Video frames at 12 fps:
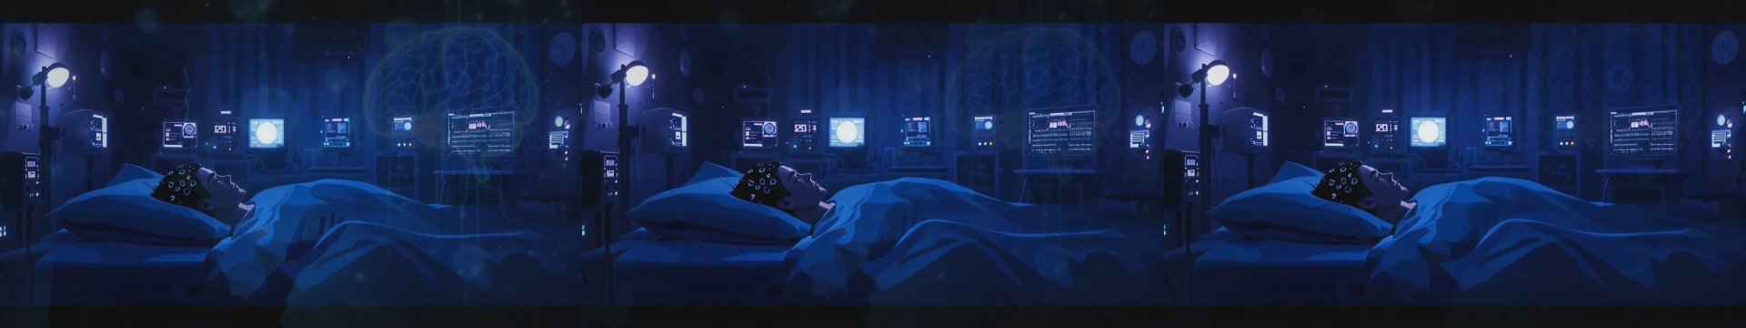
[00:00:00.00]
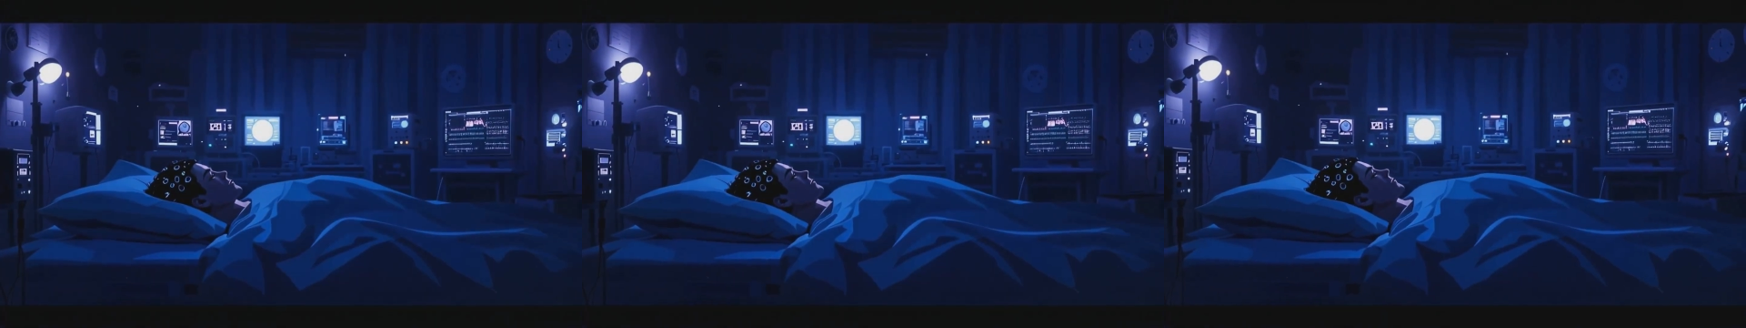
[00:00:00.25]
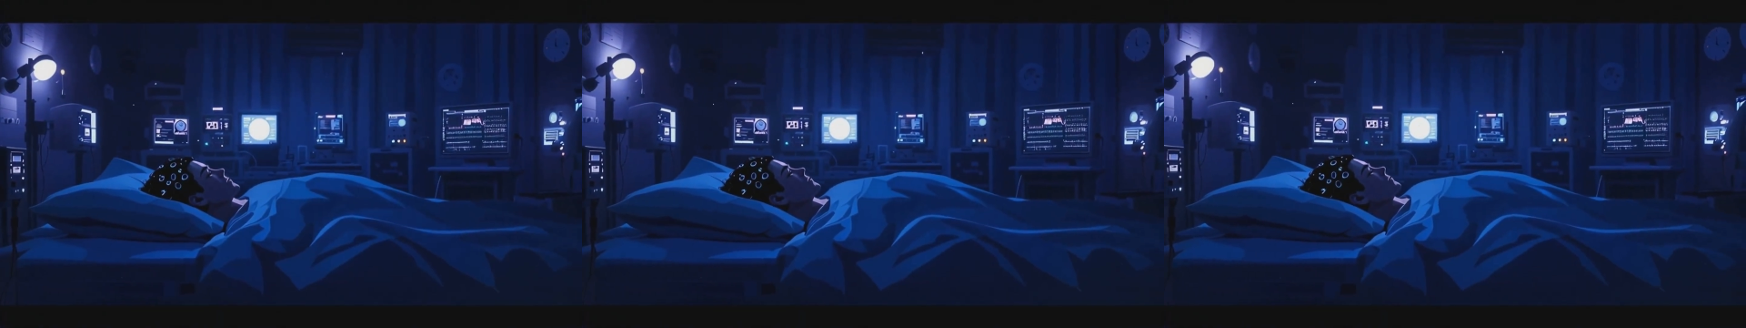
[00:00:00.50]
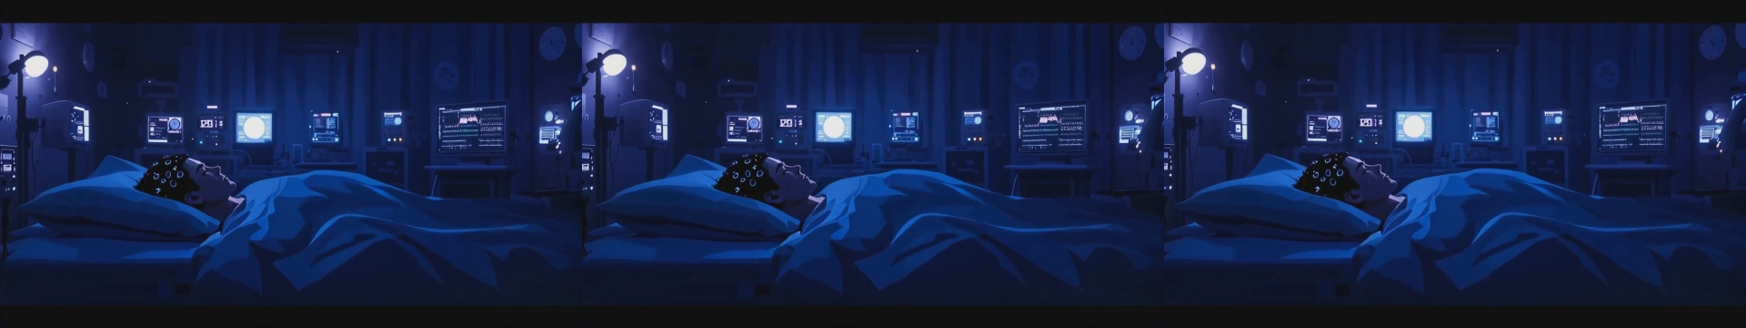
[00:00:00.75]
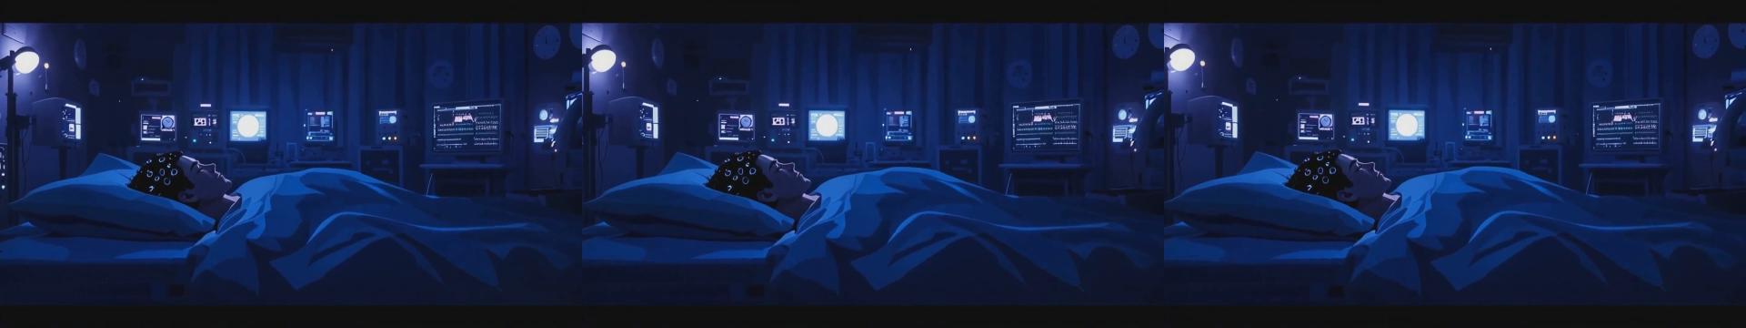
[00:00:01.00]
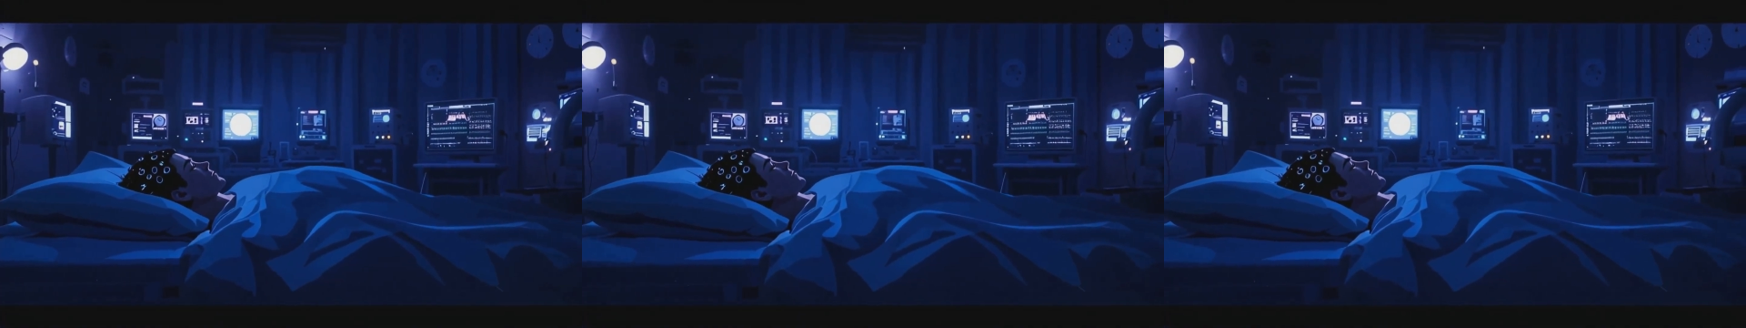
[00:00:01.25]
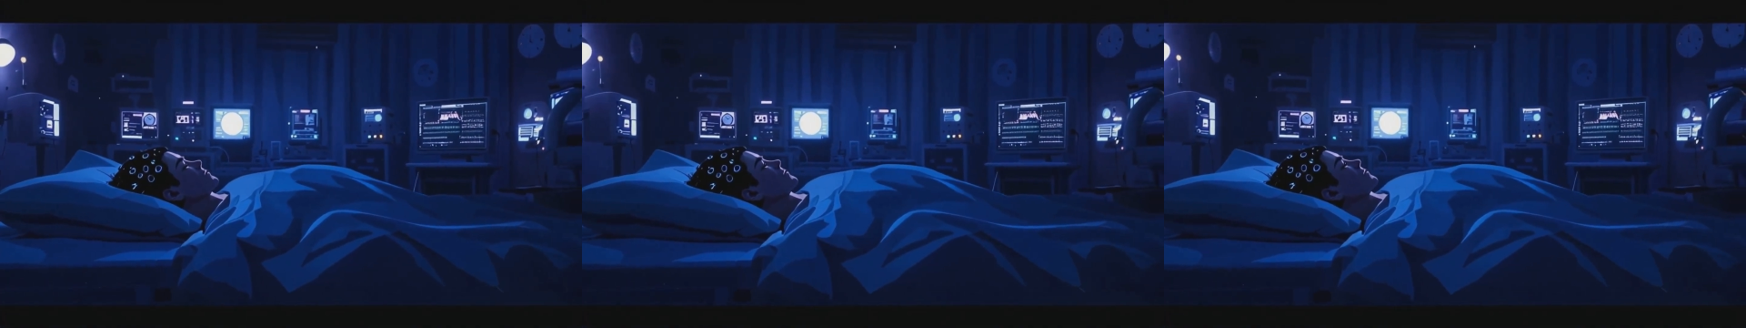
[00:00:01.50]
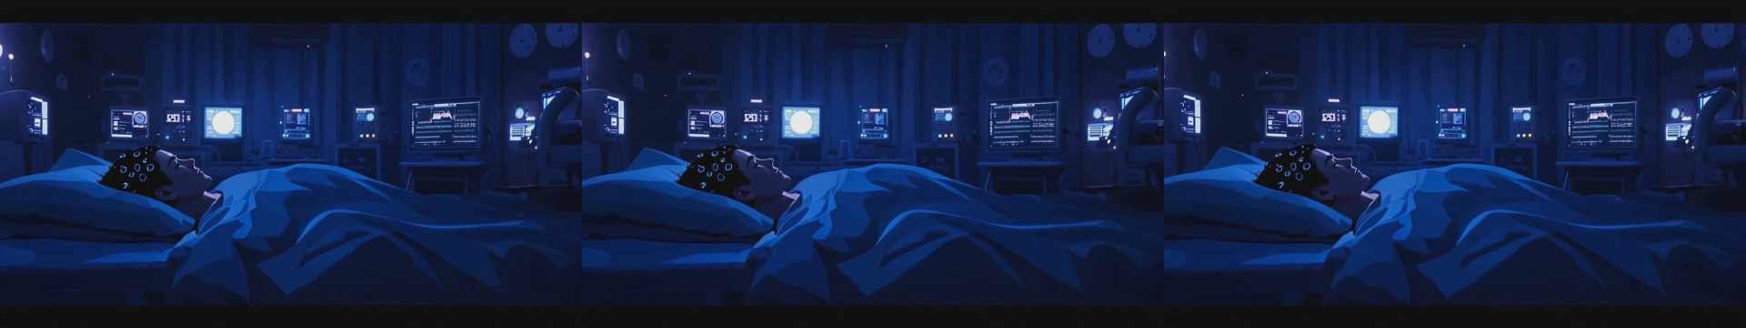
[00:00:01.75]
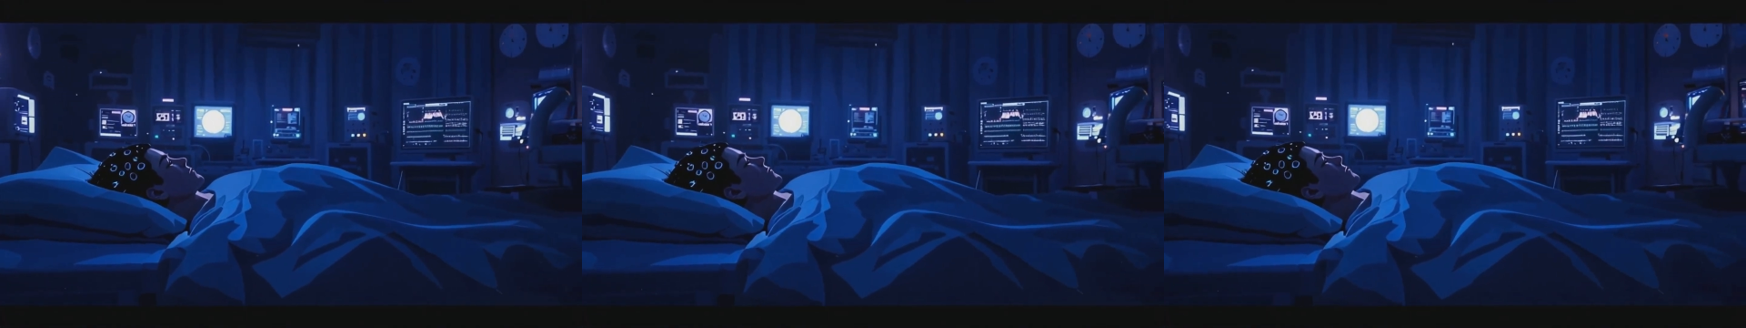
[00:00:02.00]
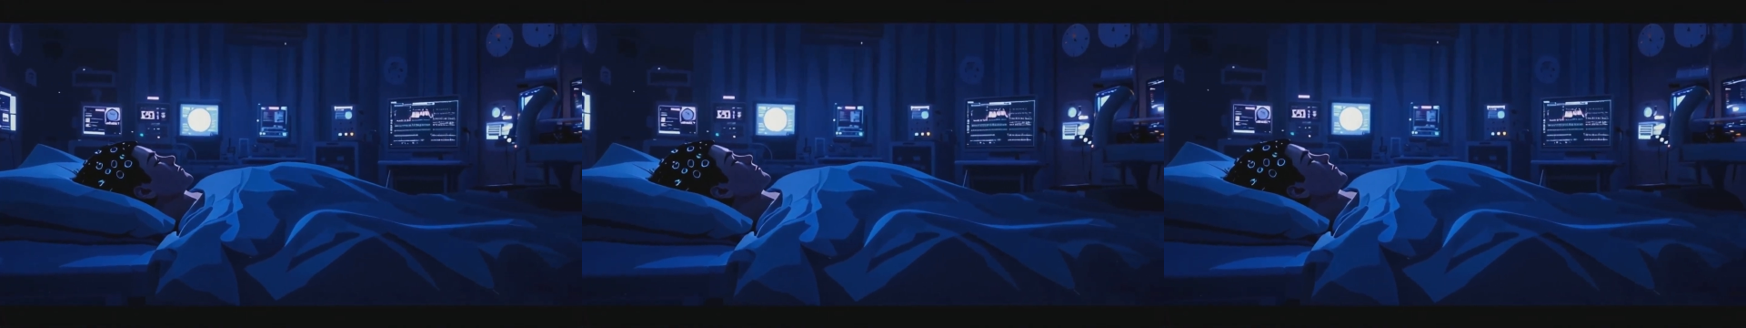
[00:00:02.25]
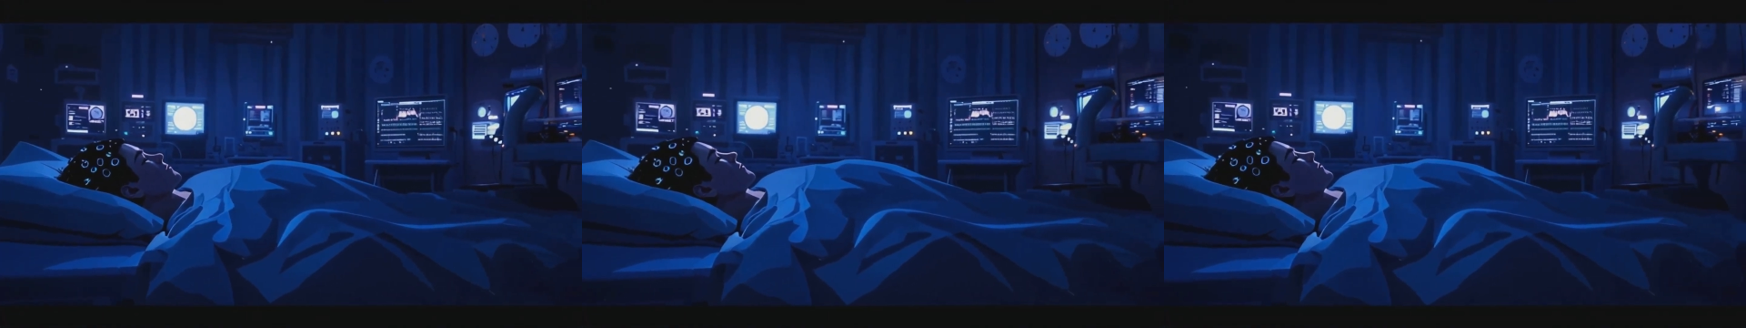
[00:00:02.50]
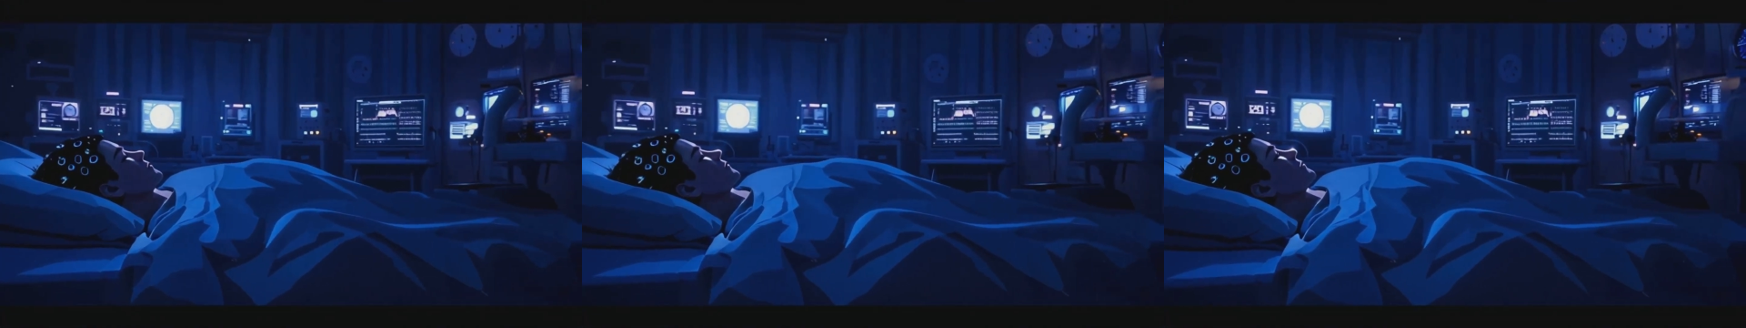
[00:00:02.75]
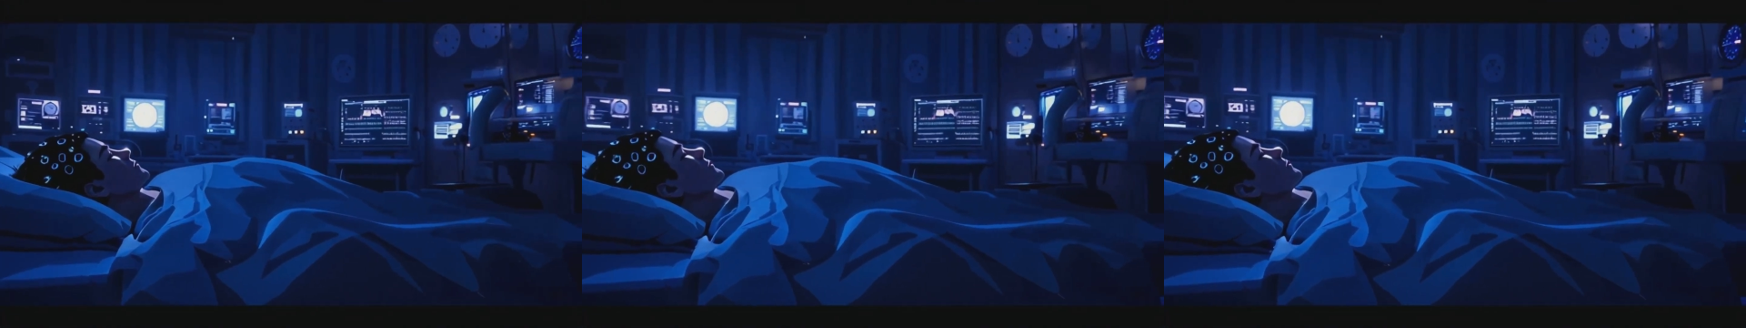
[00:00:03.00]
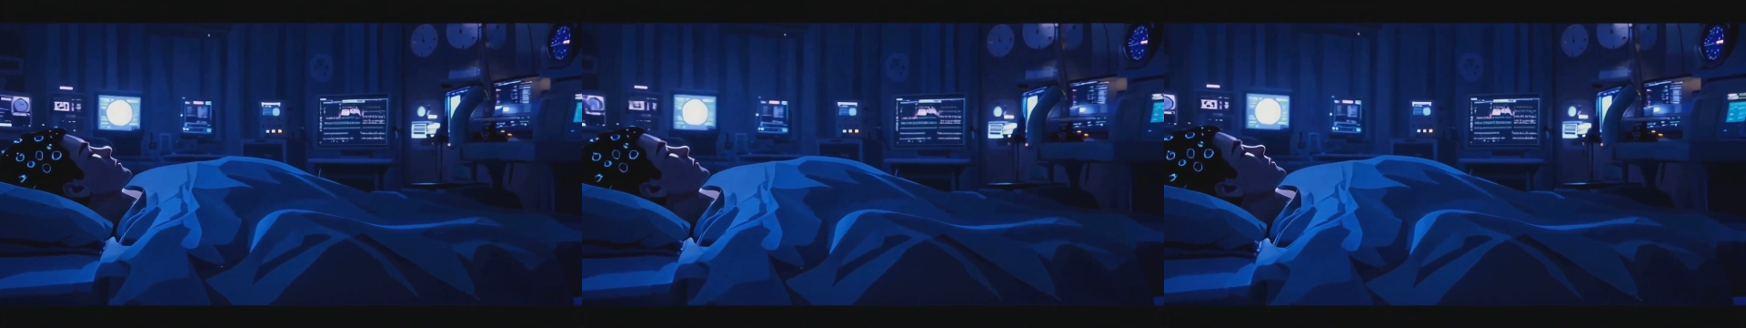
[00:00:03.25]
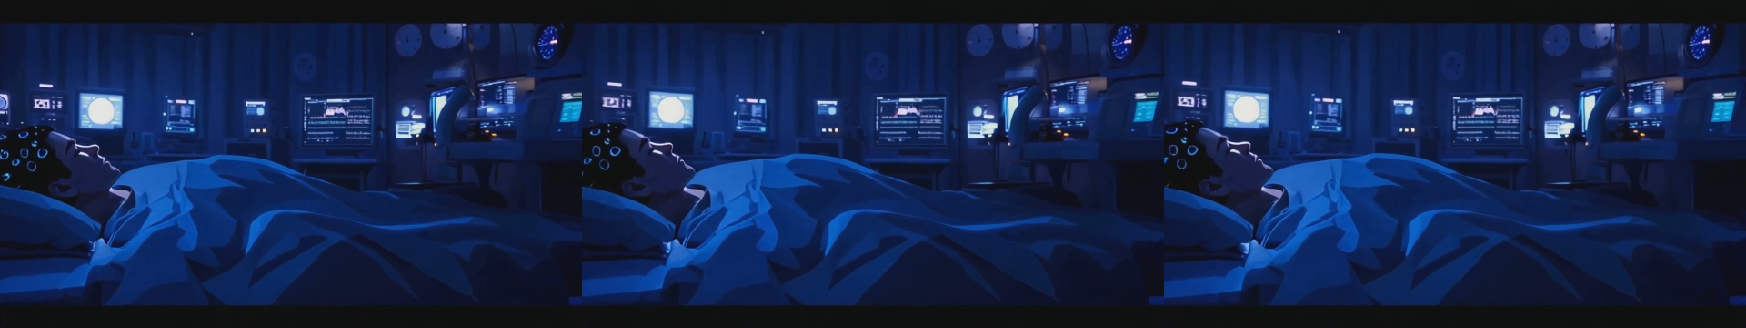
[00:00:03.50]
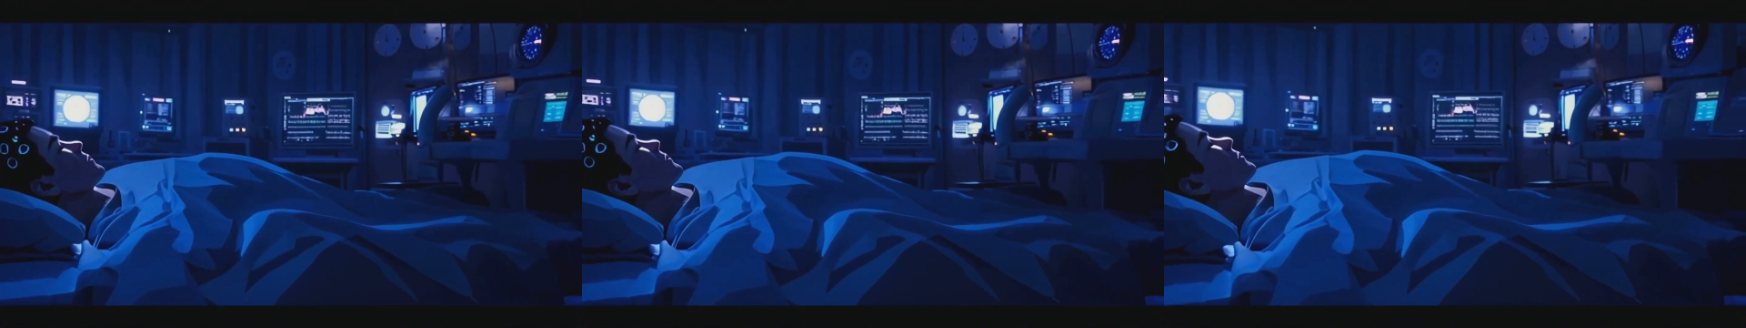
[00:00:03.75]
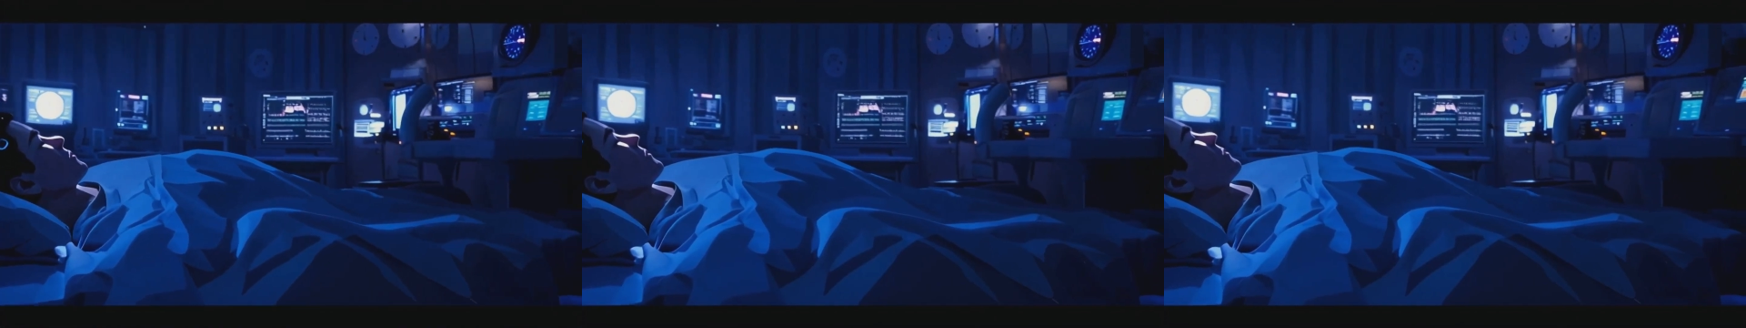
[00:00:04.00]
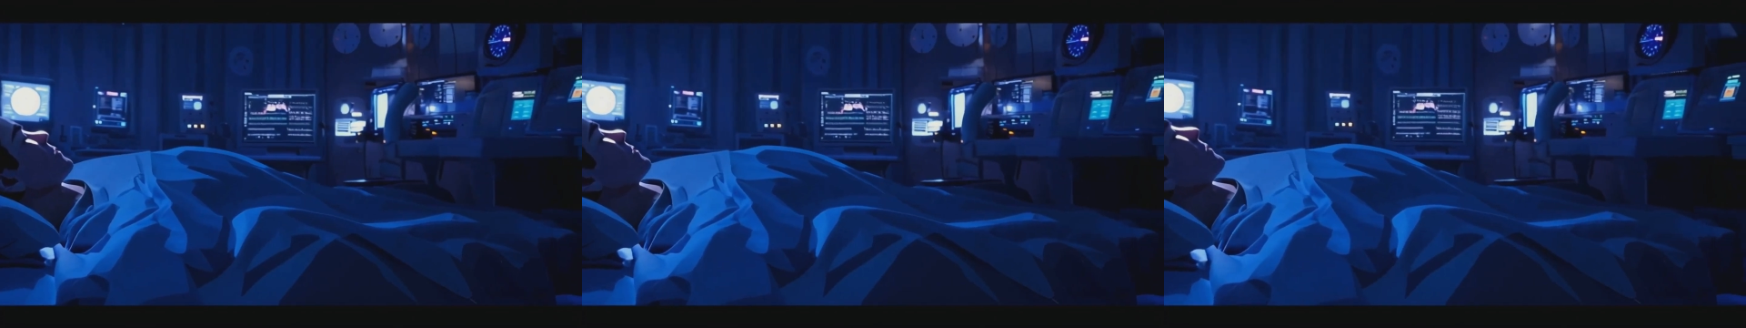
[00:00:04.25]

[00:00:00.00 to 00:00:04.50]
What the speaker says: [unreadable: no face in view]